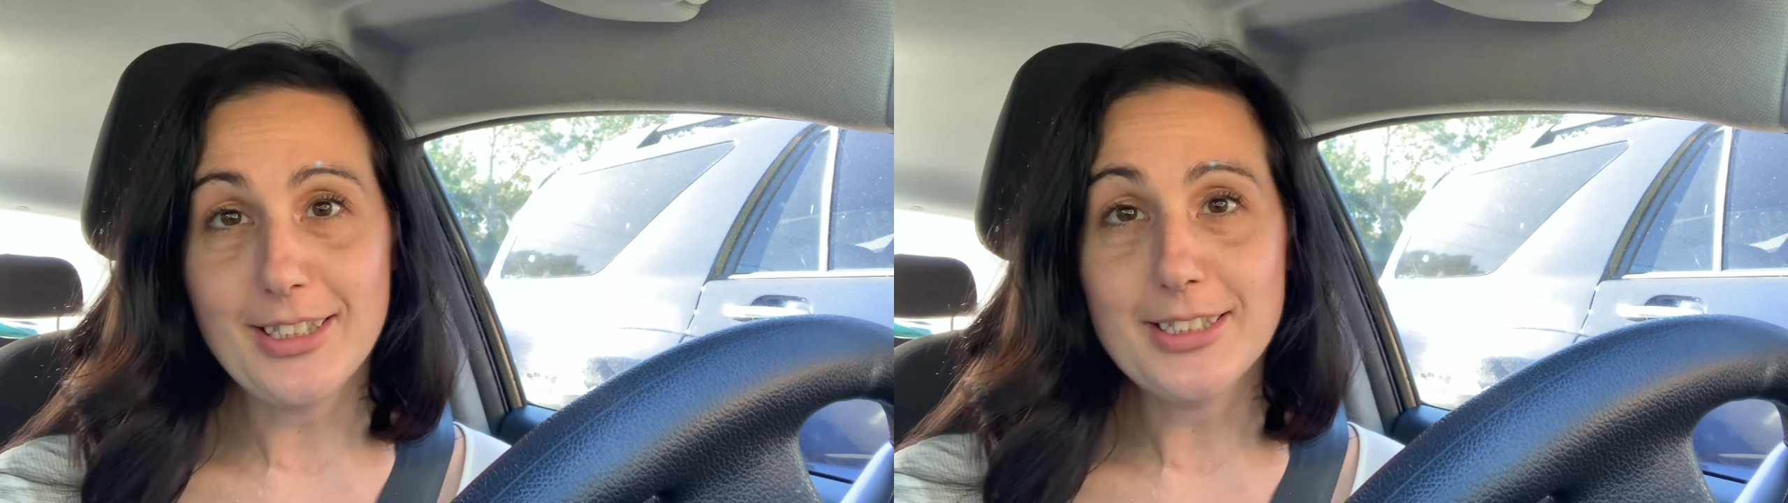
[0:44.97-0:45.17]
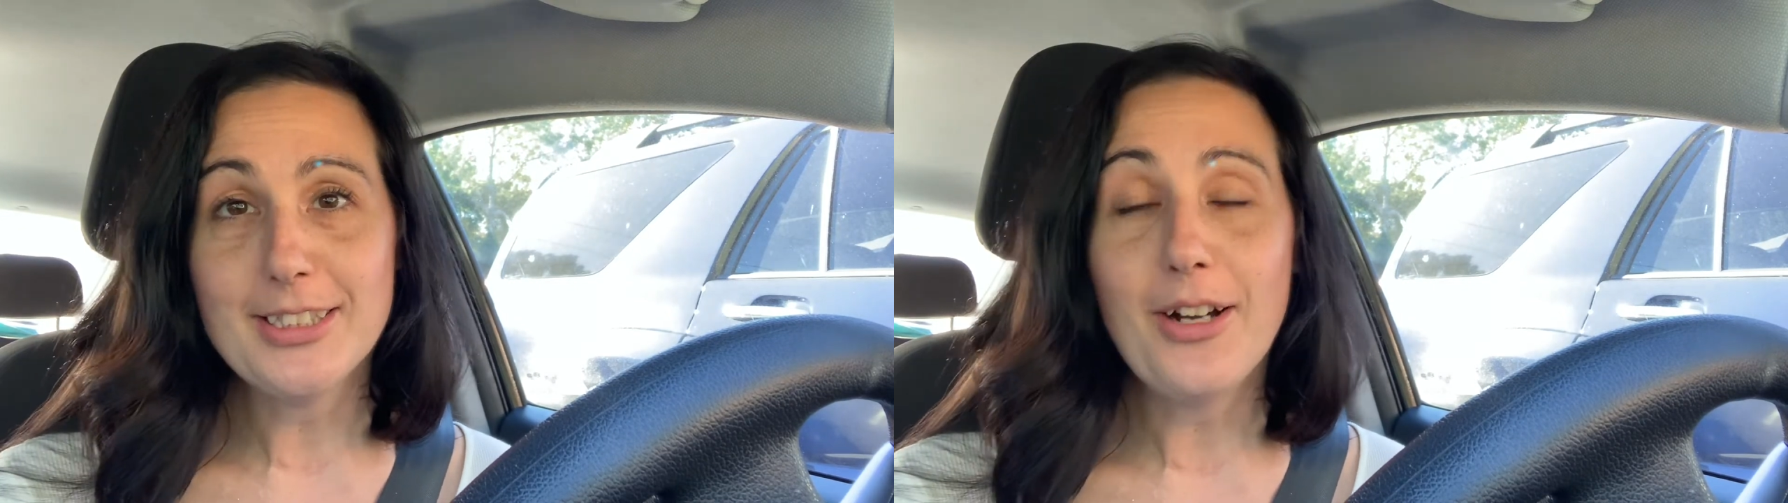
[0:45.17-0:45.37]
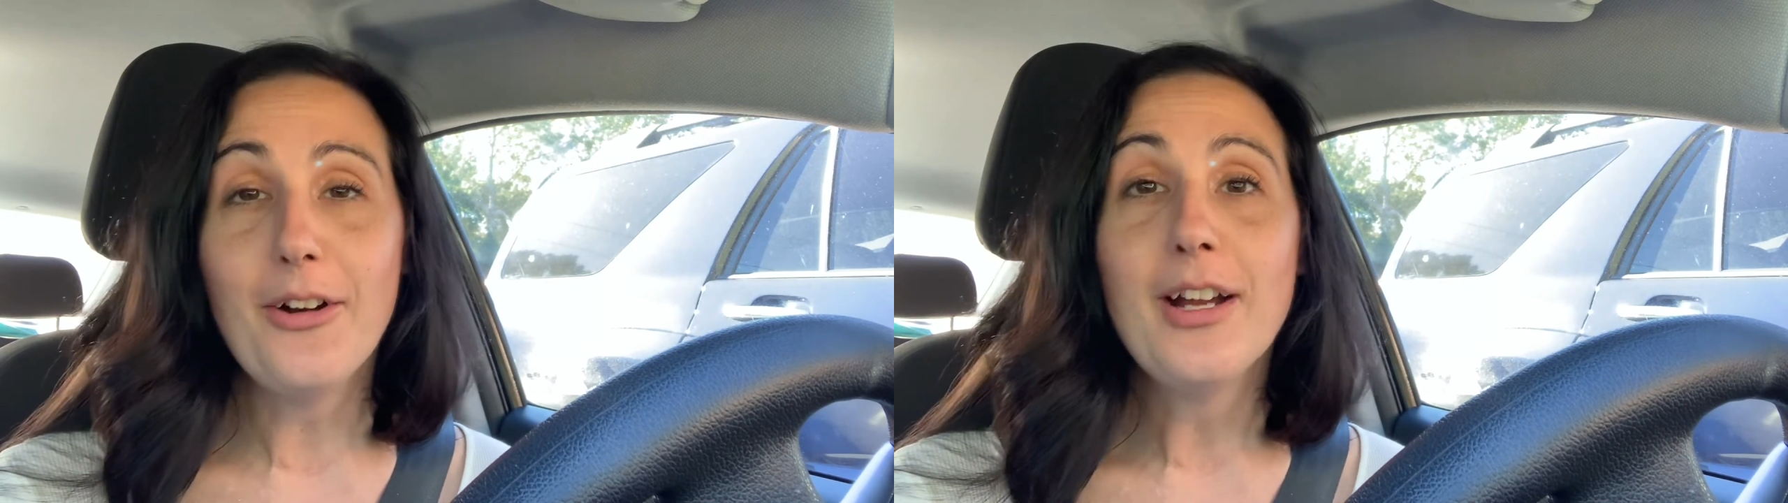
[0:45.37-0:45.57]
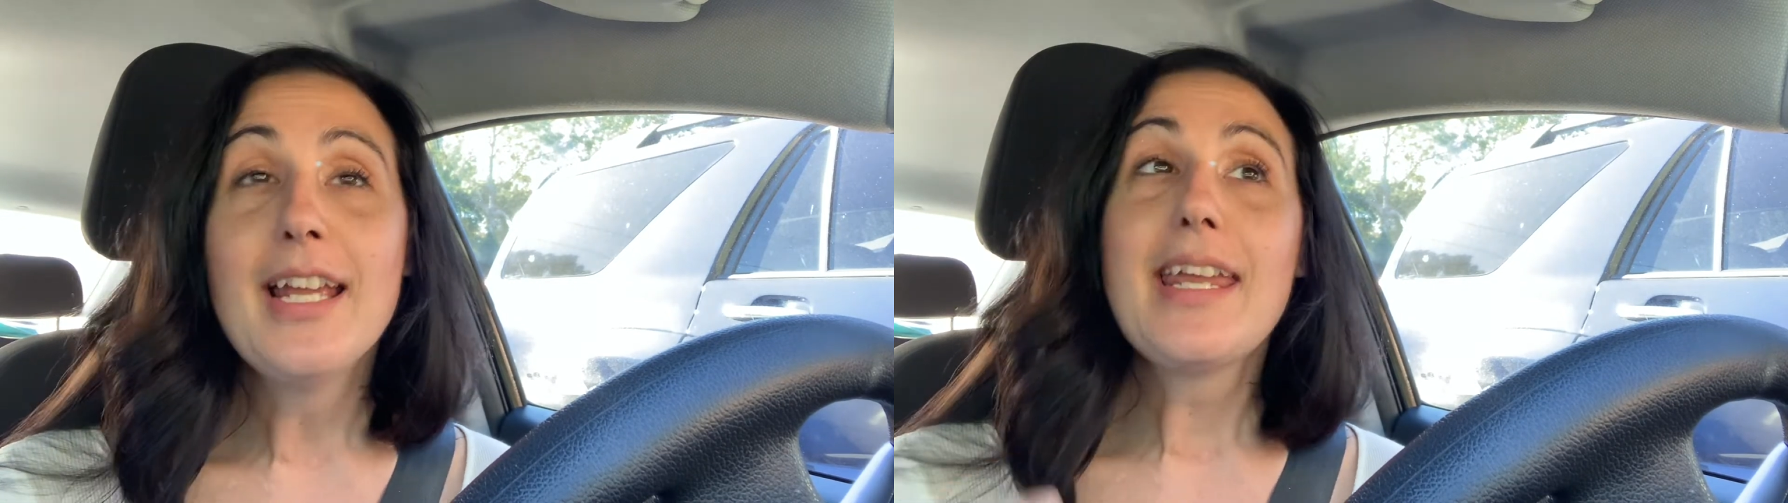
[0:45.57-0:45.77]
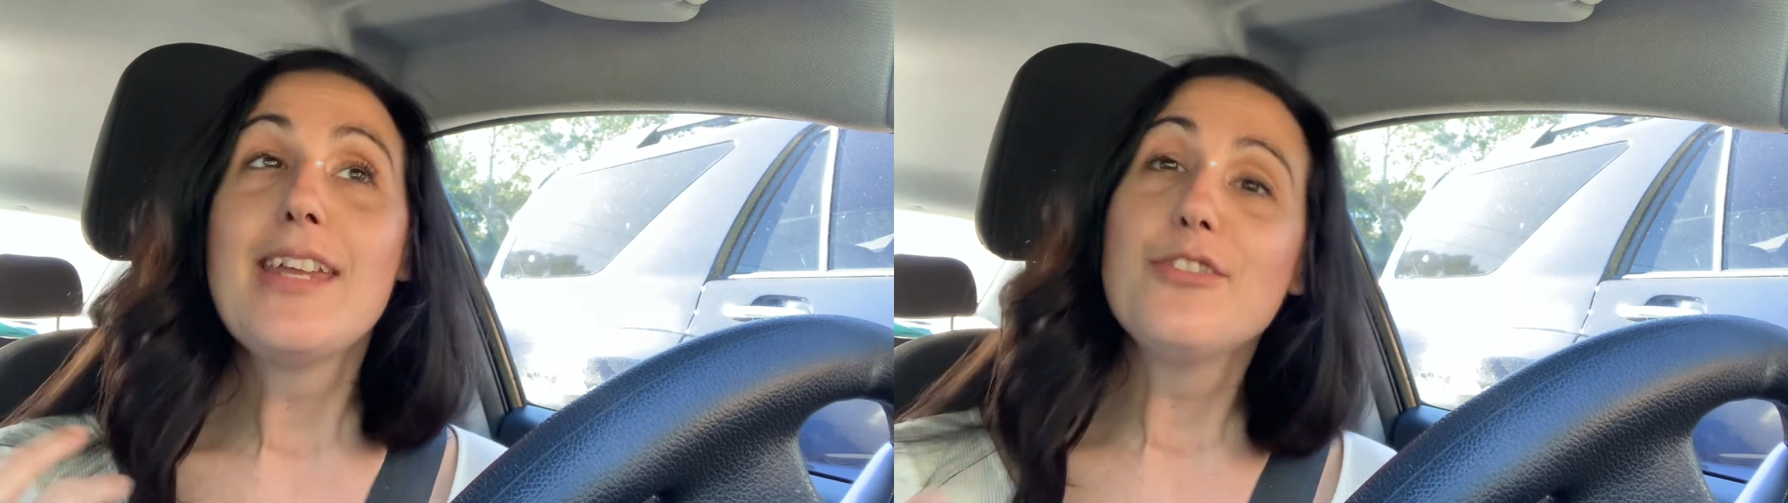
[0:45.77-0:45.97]
So
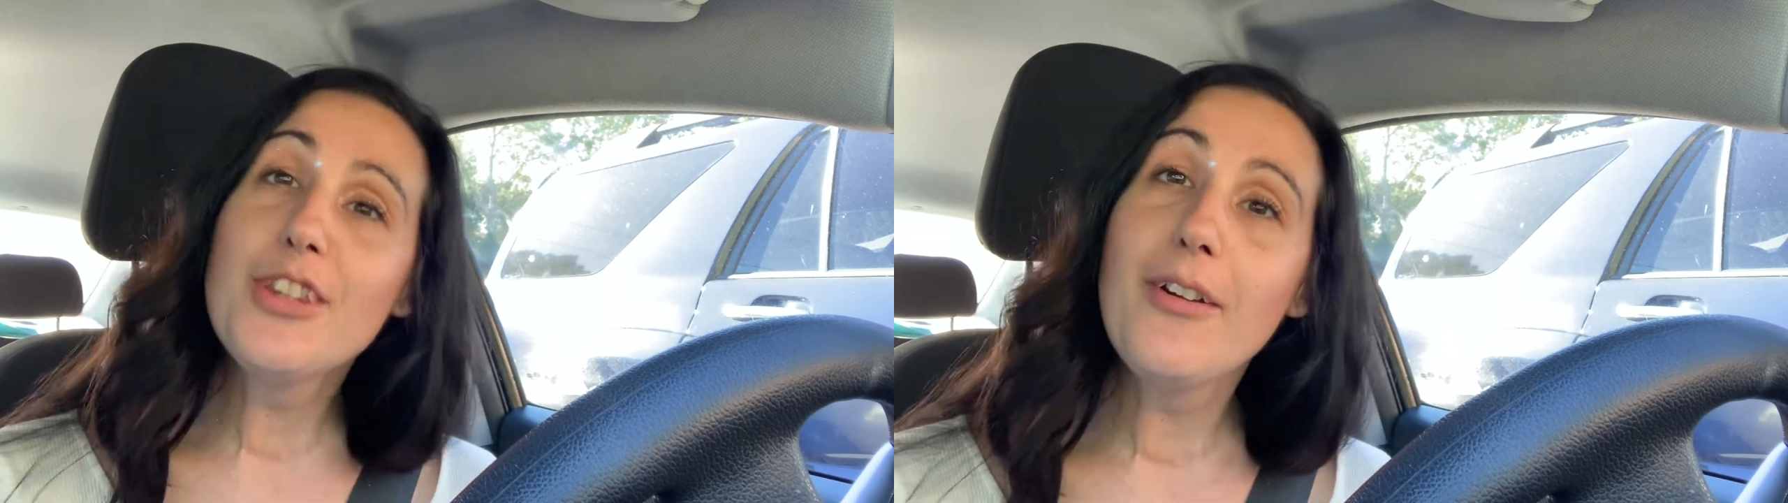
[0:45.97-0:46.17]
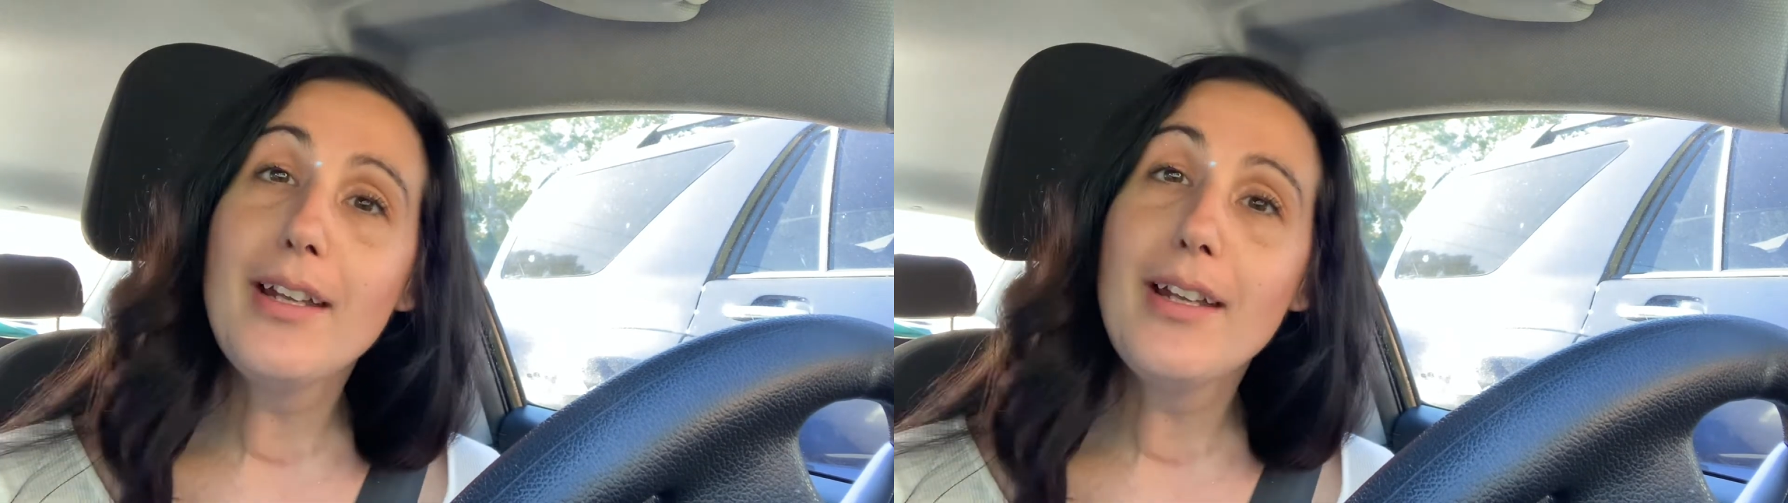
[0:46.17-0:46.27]
even though I